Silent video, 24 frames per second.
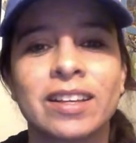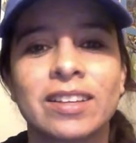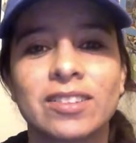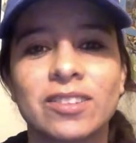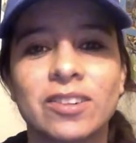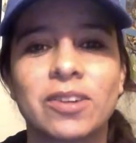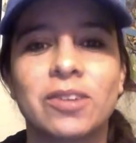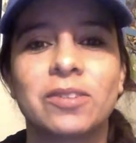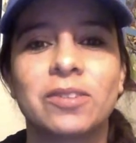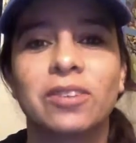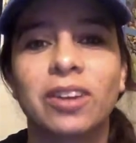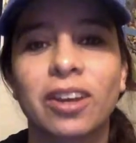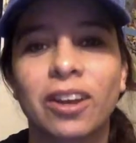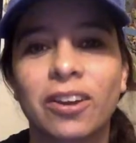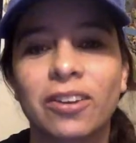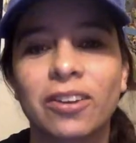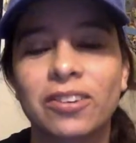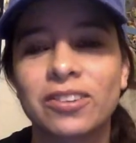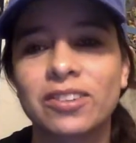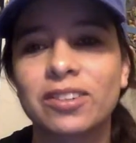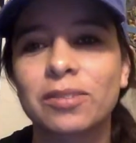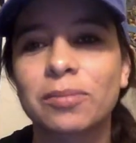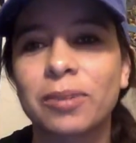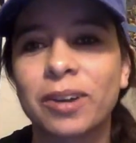So,
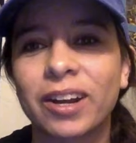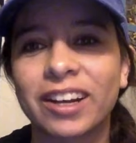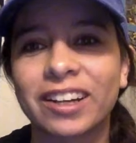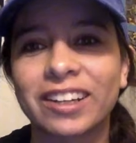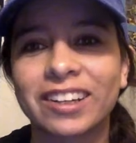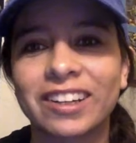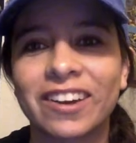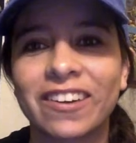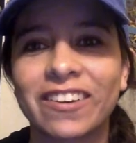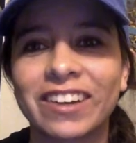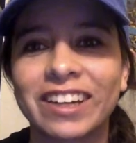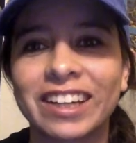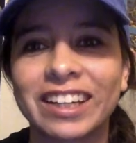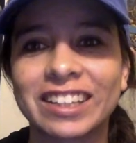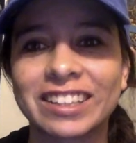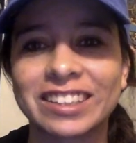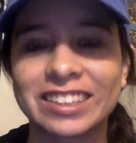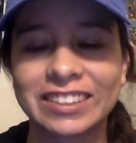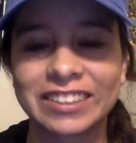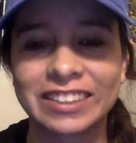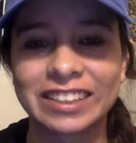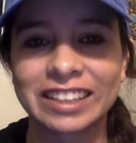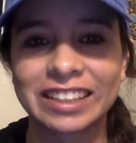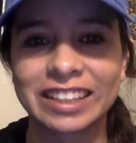there's a pride going
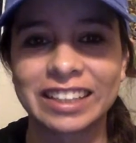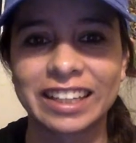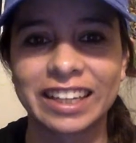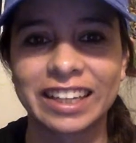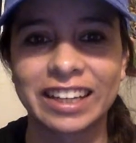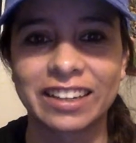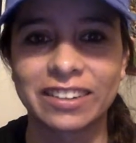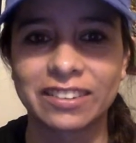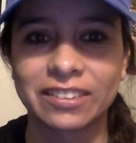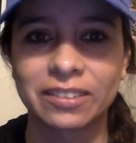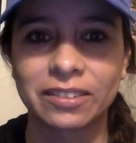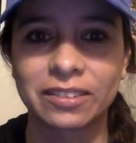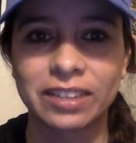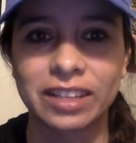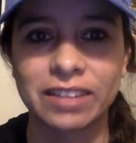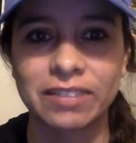into it now,